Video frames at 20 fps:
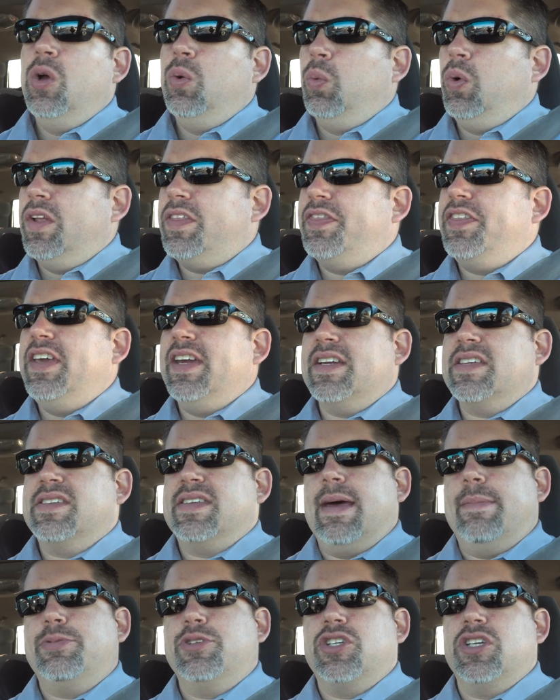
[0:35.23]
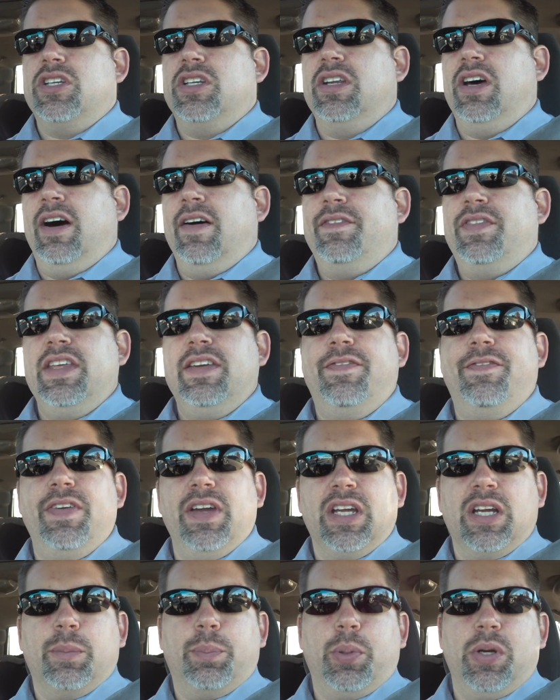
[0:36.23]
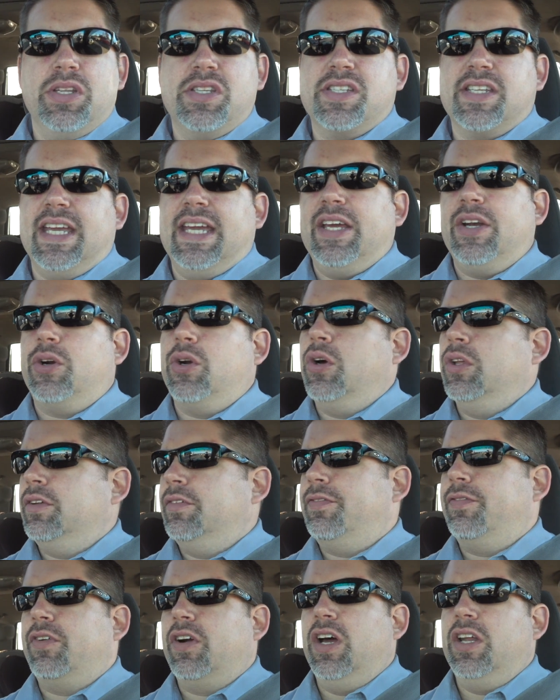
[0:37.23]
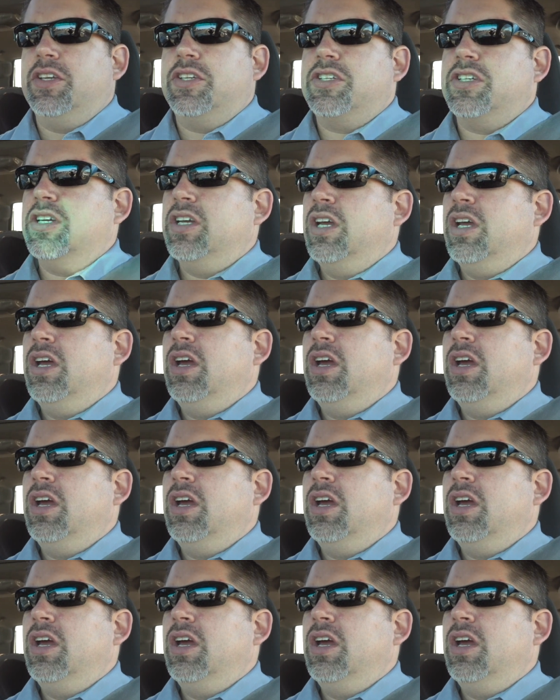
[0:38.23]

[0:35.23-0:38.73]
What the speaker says: with the exception of the fingerprint scanner on the front